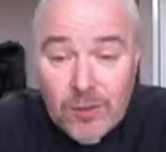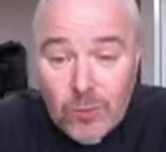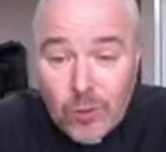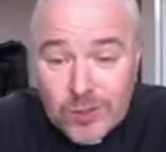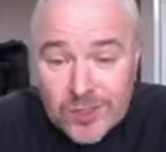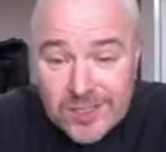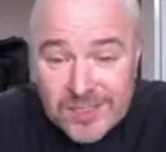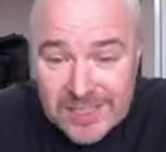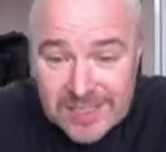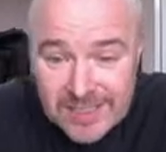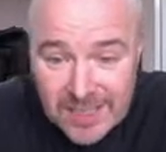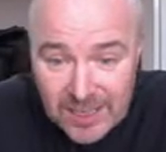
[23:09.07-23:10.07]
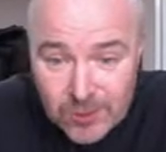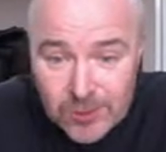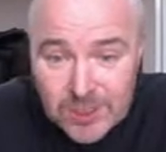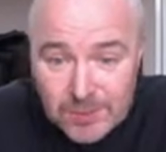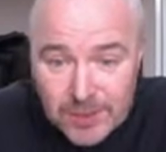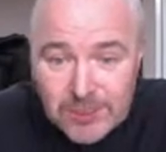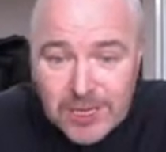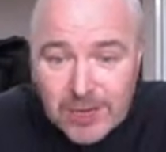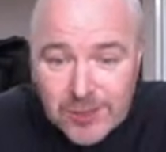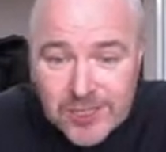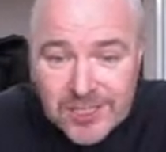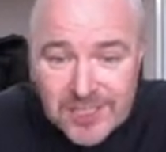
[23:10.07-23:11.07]
what does this tell us about how
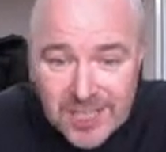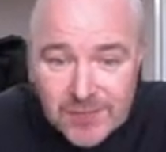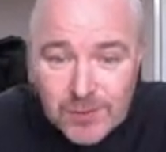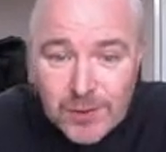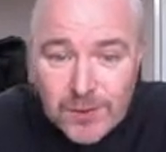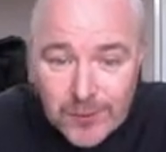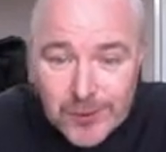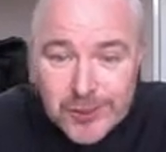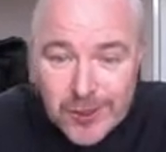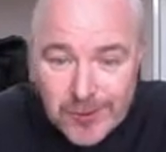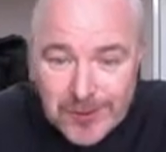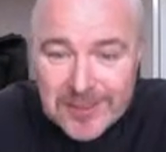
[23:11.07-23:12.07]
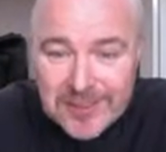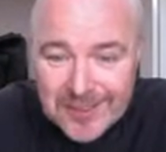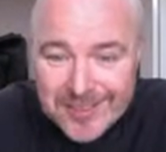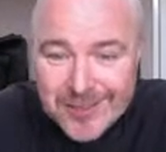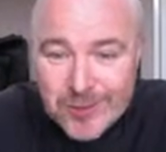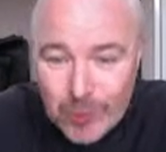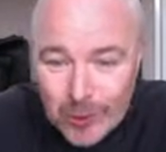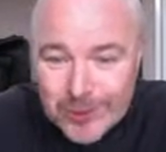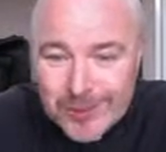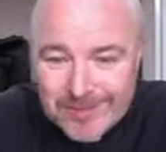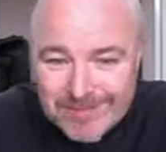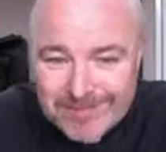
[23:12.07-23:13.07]
successful 1 Corinthians
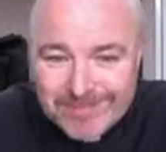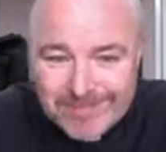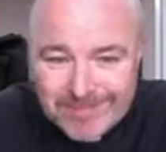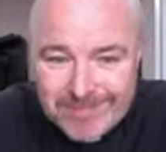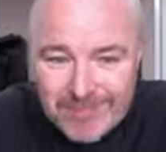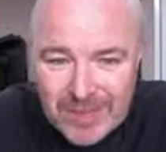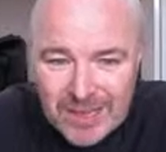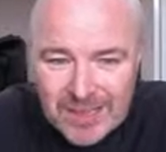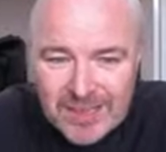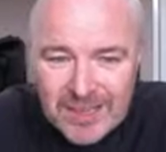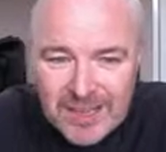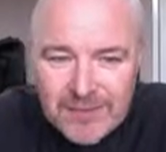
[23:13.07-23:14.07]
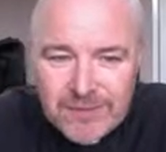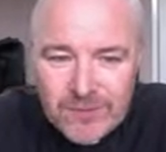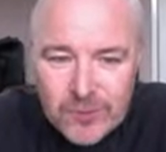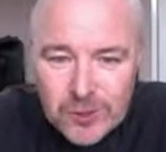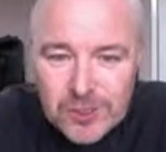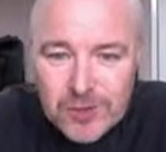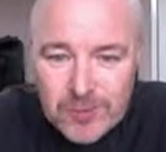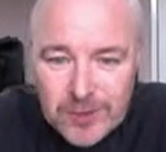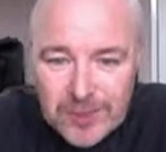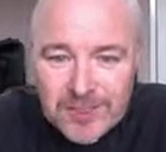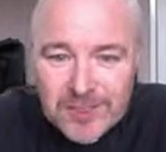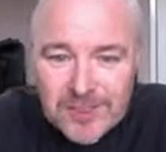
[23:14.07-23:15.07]
was? If 1
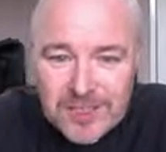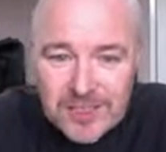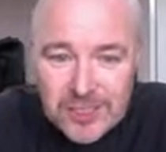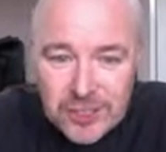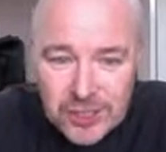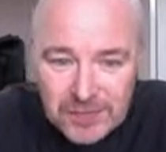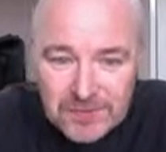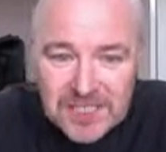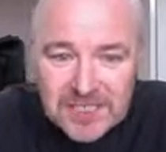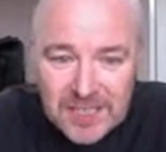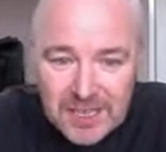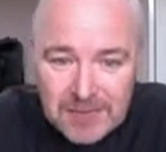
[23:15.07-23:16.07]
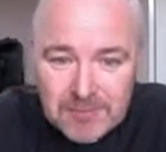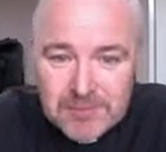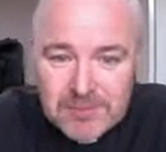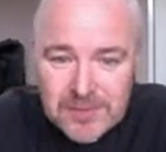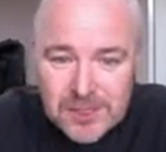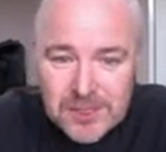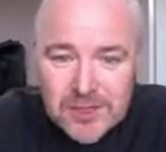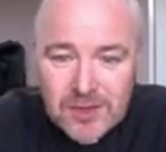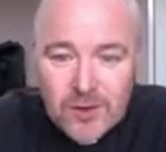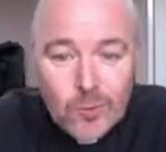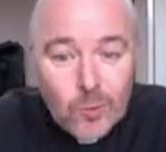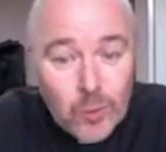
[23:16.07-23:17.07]
Corinthians had achieved its aims,
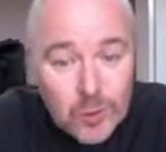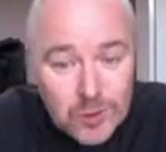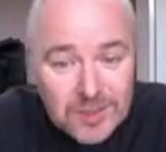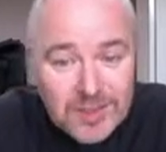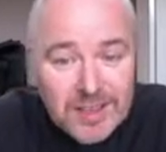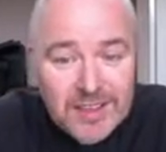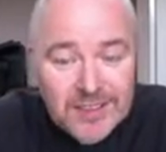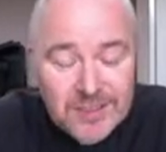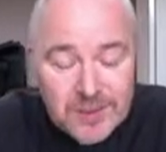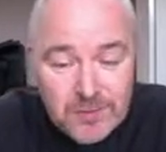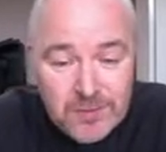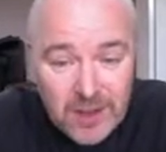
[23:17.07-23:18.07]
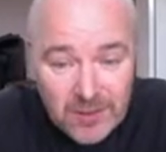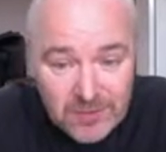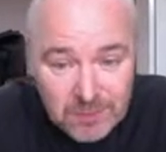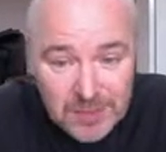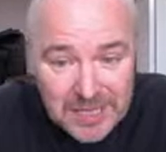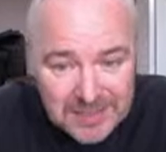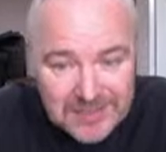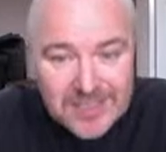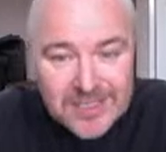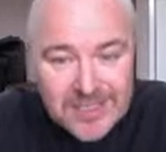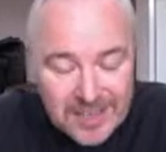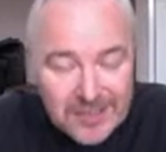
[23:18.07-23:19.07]
would there have been a
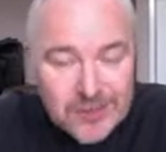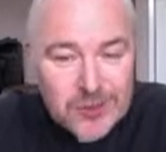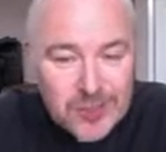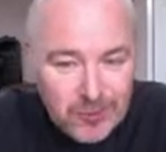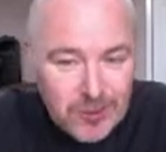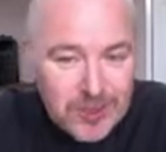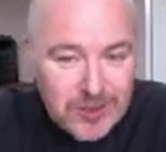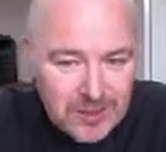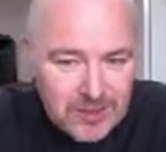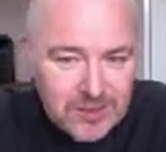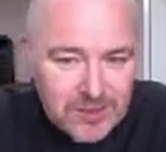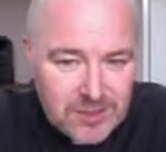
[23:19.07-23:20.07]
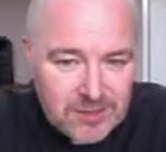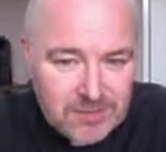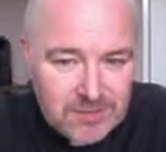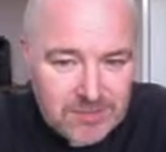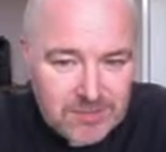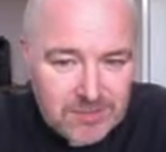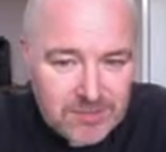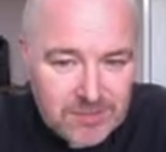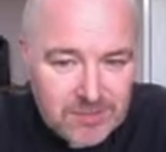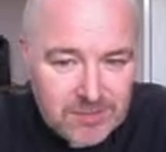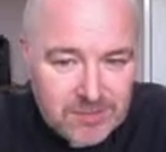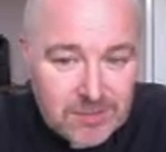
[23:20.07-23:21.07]
2 Corinthians?
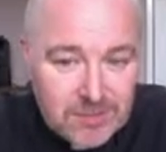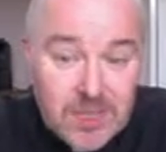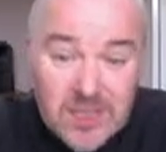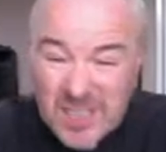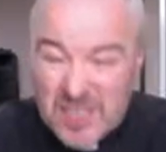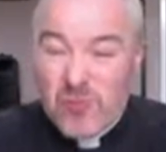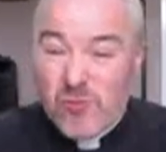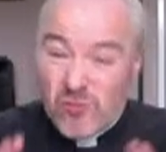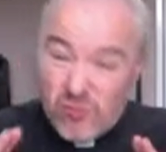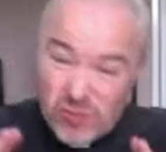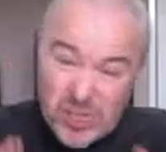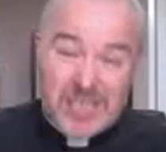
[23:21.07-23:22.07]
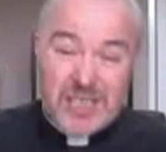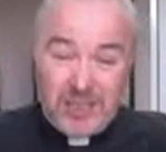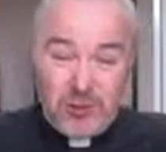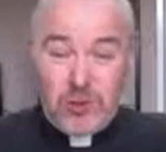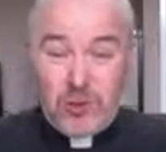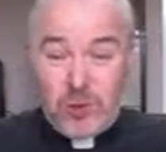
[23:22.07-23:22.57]
That's a really good